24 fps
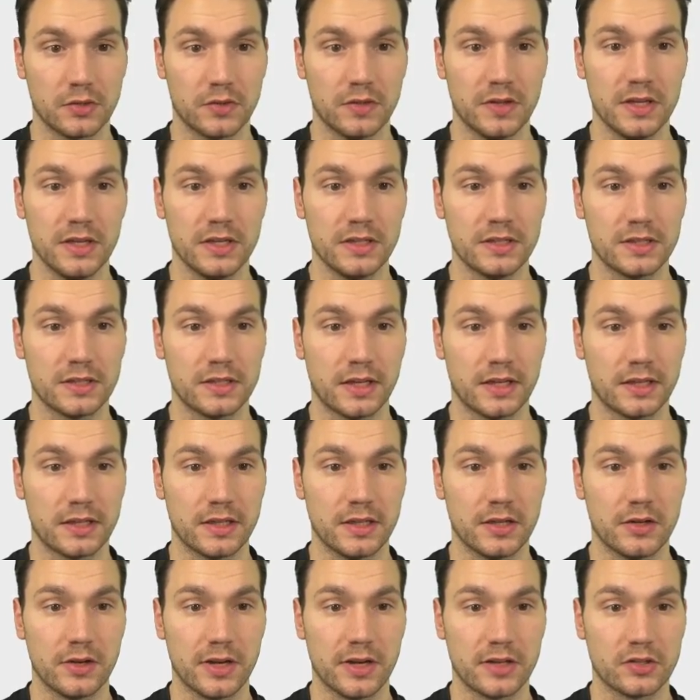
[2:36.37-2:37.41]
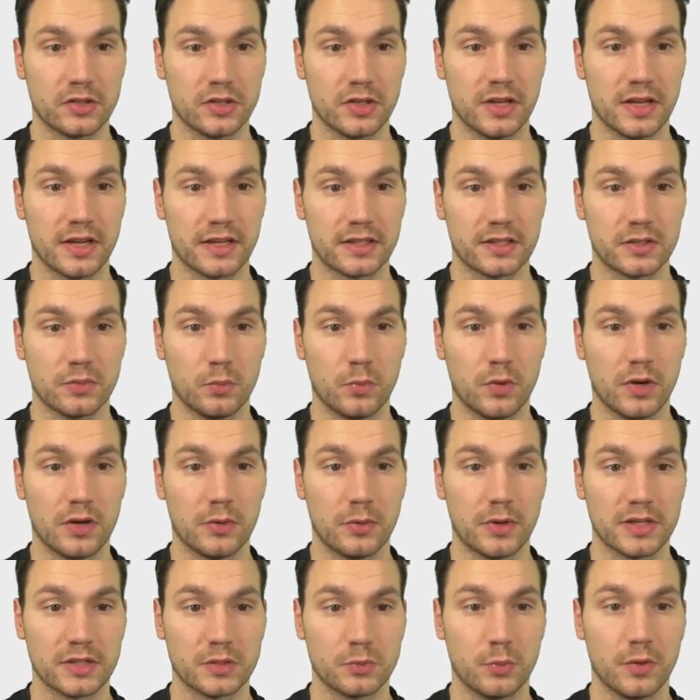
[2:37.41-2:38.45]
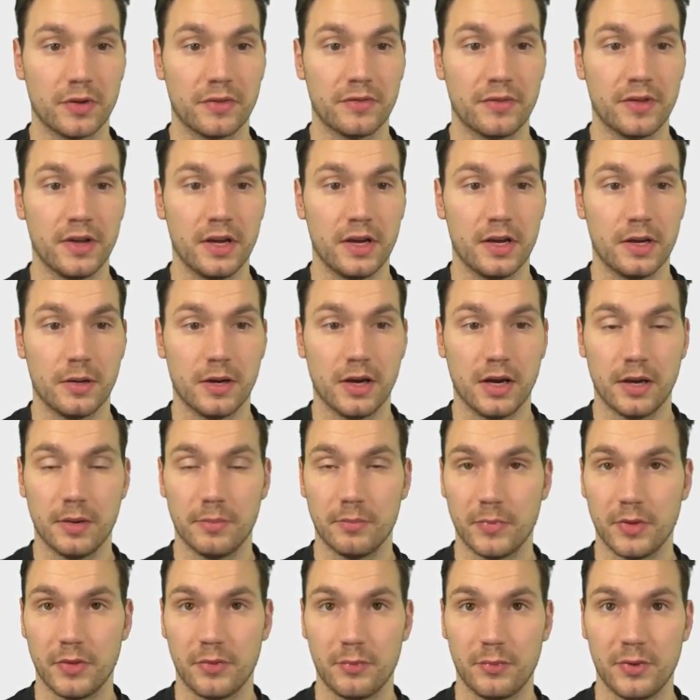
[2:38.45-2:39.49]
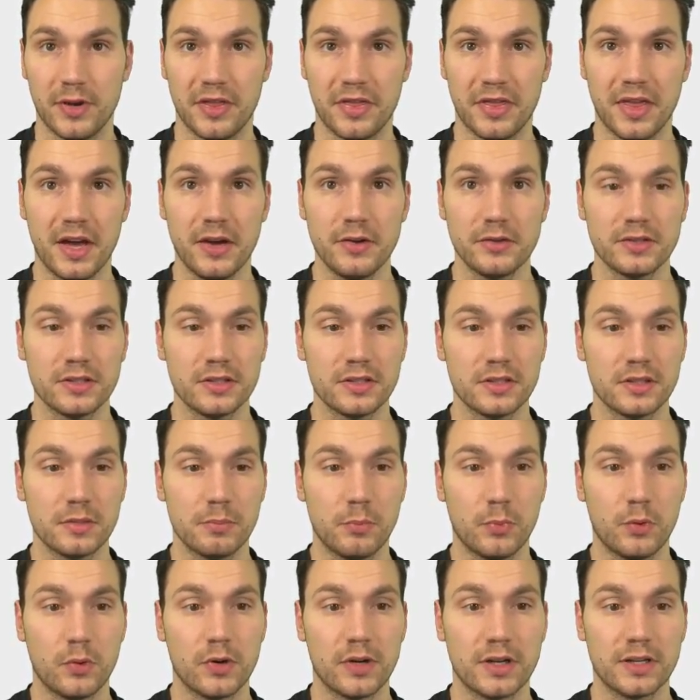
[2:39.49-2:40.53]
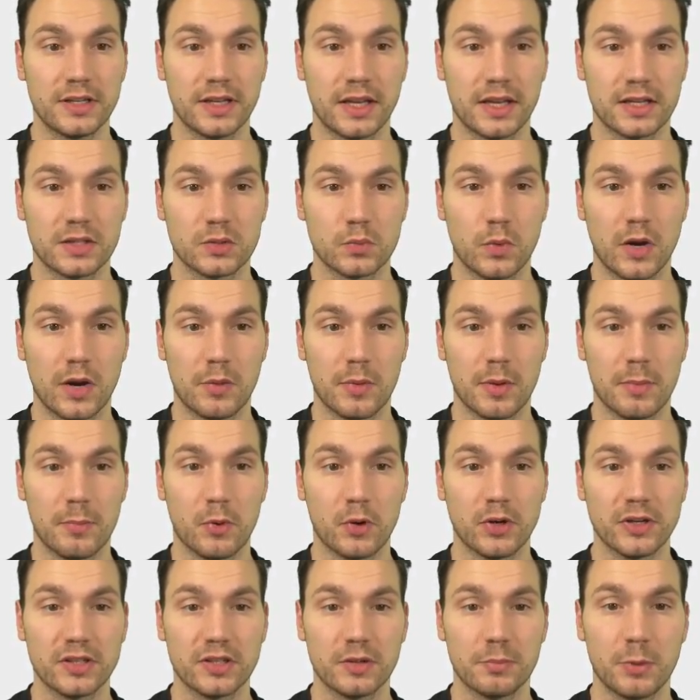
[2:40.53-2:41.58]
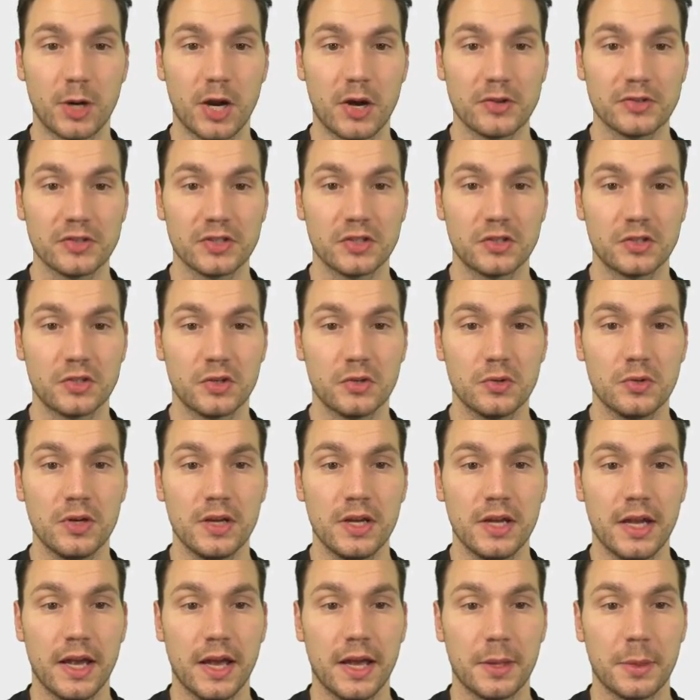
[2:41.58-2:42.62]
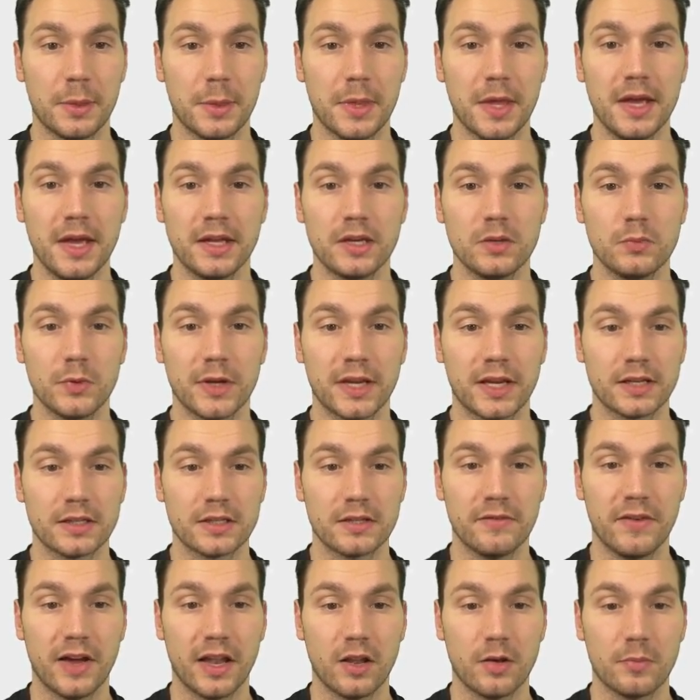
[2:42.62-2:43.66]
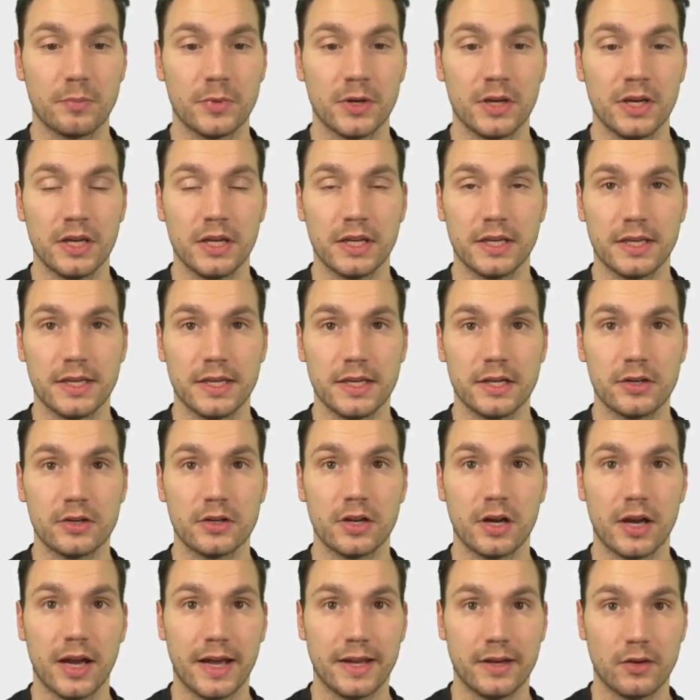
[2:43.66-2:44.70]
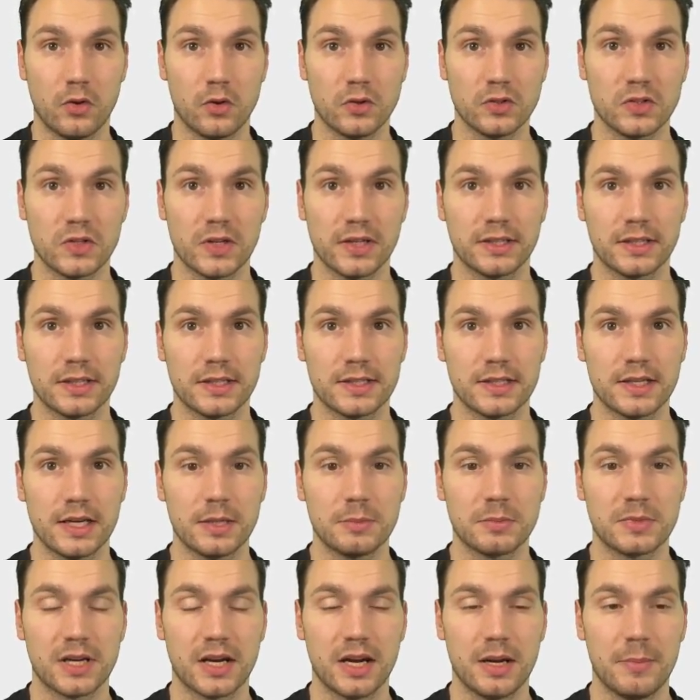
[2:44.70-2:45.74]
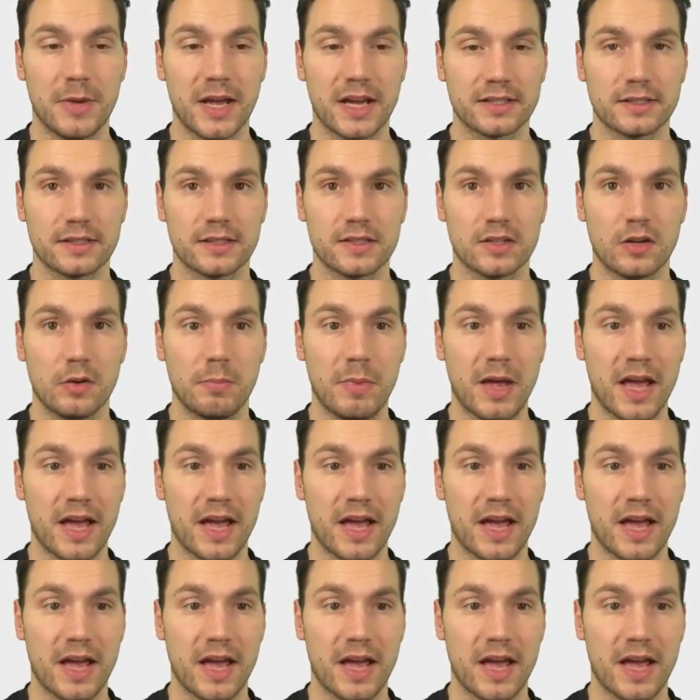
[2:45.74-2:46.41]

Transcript: to this, that here Nginx runs with 3000 port, that is where we point our browser to, and then we can develop here and also at the same time access our